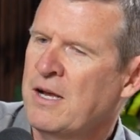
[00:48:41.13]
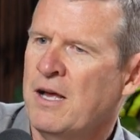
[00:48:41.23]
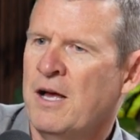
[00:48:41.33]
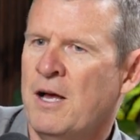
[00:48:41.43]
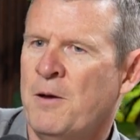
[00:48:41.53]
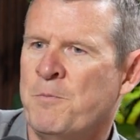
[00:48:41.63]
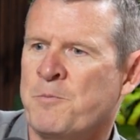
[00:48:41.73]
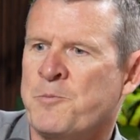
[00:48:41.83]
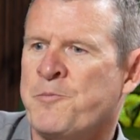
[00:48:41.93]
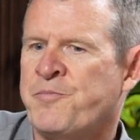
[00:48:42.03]

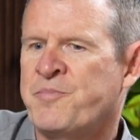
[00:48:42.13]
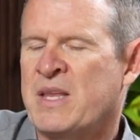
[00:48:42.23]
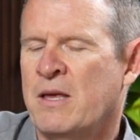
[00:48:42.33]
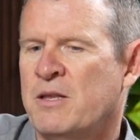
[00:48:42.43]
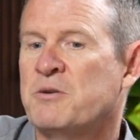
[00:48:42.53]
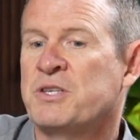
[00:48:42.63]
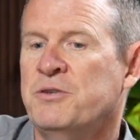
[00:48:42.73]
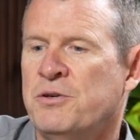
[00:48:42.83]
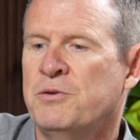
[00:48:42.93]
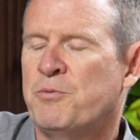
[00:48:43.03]
there was a
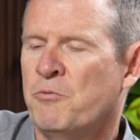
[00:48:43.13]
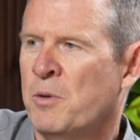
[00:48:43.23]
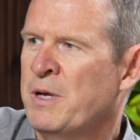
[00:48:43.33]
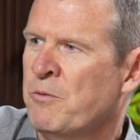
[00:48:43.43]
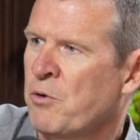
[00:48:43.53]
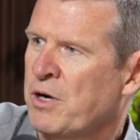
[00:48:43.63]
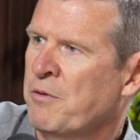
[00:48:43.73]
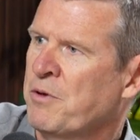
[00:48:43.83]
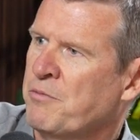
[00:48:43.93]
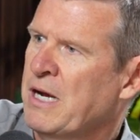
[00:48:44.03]
new woman
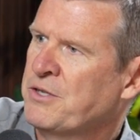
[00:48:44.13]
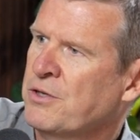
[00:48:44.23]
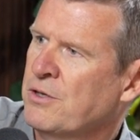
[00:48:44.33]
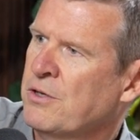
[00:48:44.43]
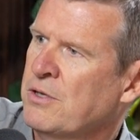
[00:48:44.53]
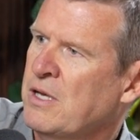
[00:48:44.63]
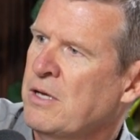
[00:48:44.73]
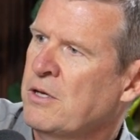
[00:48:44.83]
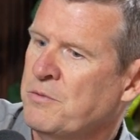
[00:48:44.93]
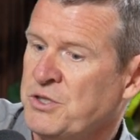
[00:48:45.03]
working with Rachel
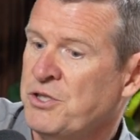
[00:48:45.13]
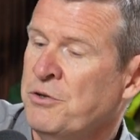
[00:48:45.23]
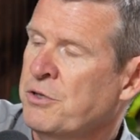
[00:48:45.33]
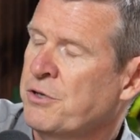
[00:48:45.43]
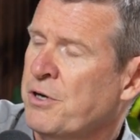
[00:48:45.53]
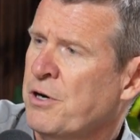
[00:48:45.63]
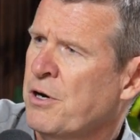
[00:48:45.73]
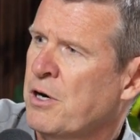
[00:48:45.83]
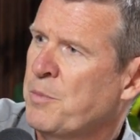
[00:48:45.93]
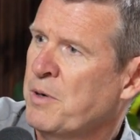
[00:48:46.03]
who was junior to
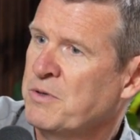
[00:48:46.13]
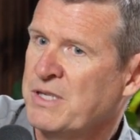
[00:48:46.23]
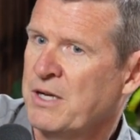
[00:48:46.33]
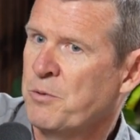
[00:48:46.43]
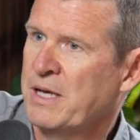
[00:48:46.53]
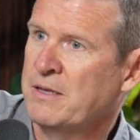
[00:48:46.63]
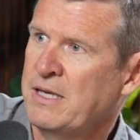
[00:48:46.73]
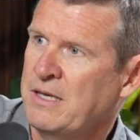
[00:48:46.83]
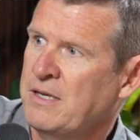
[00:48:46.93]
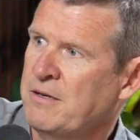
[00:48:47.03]
her, but was like
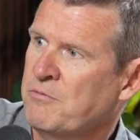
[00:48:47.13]
quickly